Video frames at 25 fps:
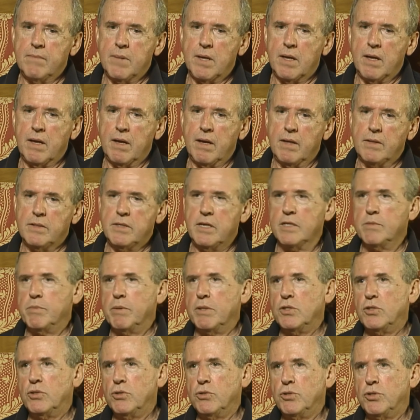uh,
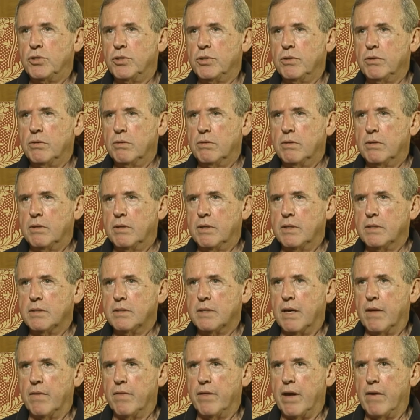Desmond Tutu in
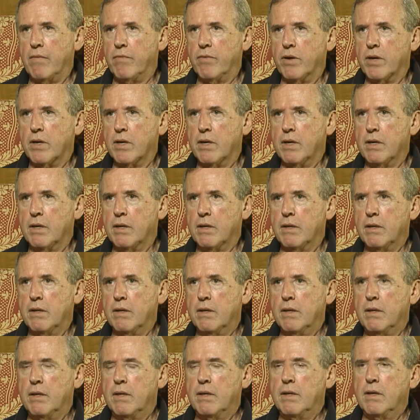South Africa.
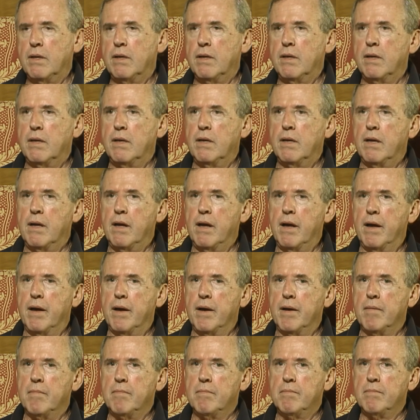
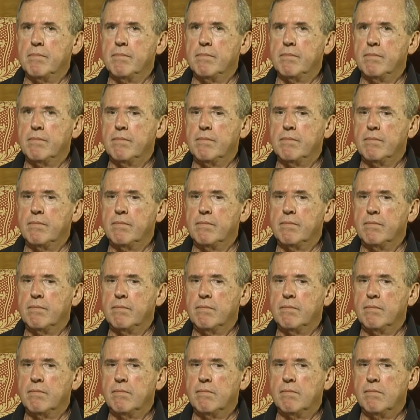Um,
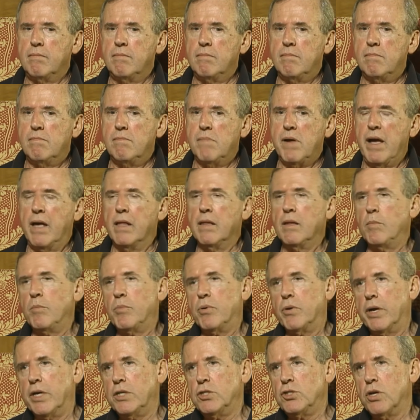Helen
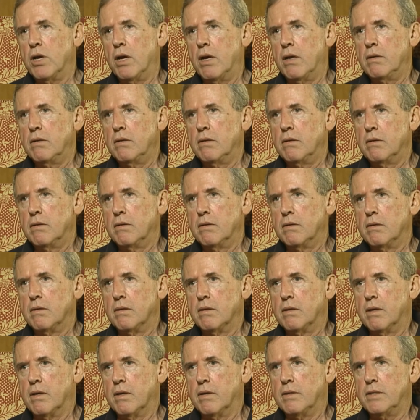Prejean,
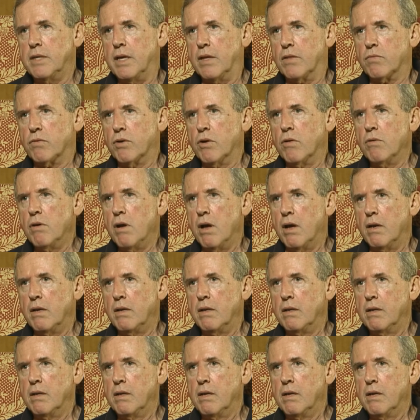the death row nun.